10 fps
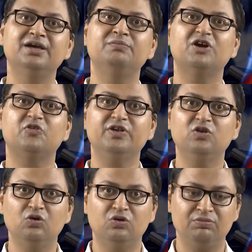but we
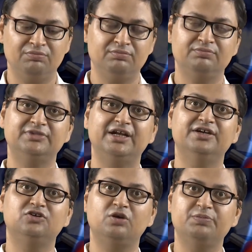know that
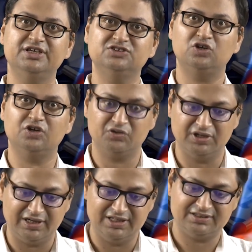entropy is not
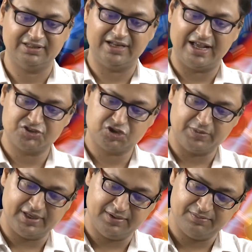unitless. There has to
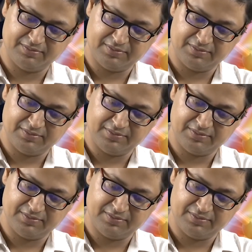be